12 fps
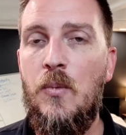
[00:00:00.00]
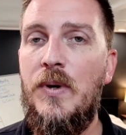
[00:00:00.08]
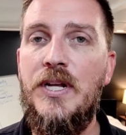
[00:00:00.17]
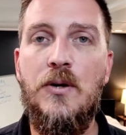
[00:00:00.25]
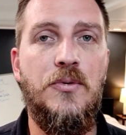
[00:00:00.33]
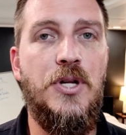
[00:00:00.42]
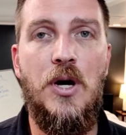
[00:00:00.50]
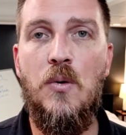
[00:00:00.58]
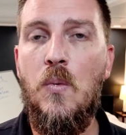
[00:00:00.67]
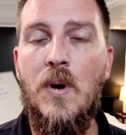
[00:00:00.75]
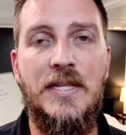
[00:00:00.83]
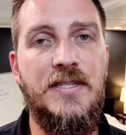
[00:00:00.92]
We don't know
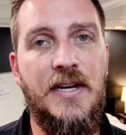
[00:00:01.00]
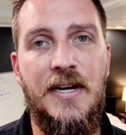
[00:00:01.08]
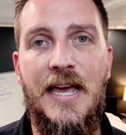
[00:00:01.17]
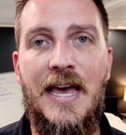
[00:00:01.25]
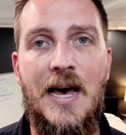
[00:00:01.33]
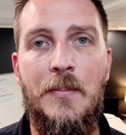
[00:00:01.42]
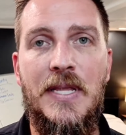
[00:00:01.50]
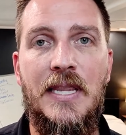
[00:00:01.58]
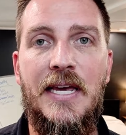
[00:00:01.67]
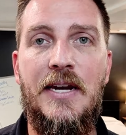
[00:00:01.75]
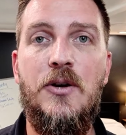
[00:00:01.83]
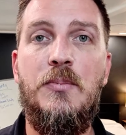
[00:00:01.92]
what's going to happen
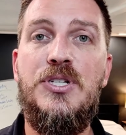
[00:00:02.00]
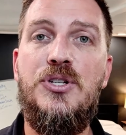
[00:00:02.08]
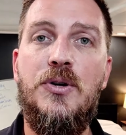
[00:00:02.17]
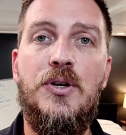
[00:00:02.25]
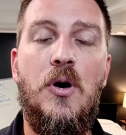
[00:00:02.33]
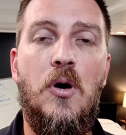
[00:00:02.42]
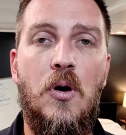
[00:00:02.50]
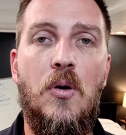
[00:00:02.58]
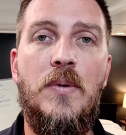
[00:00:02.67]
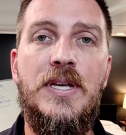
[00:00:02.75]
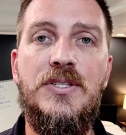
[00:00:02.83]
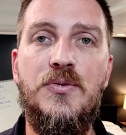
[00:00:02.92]
later, but you can
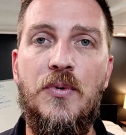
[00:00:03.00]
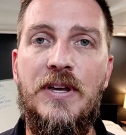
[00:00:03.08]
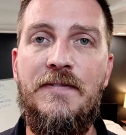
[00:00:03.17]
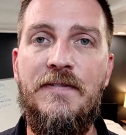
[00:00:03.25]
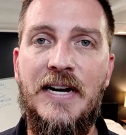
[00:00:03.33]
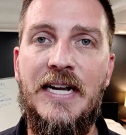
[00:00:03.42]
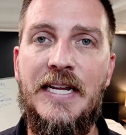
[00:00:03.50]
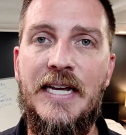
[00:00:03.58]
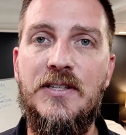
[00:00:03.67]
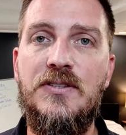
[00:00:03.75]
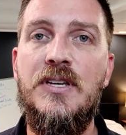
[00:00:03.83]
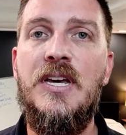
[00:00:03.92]
always
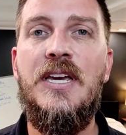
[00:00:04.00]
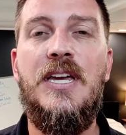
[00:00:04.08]
refinance.